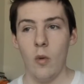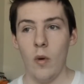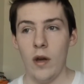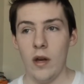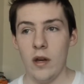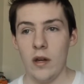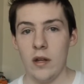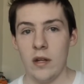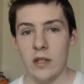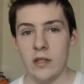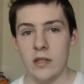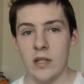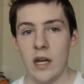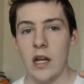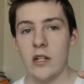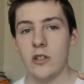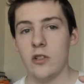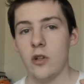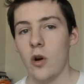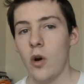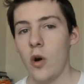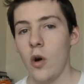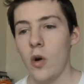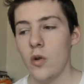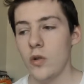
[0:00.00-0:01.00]
where you can
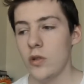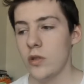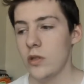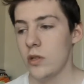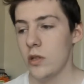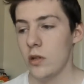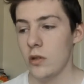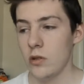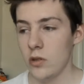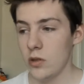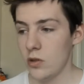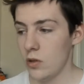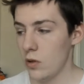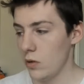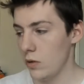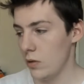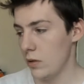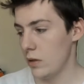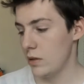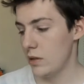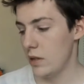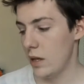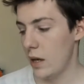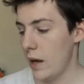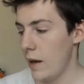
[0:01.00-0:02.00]
attach a hose to,
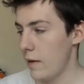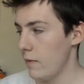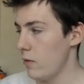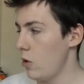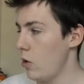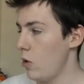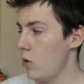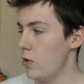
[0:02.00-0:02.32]
so let's say I have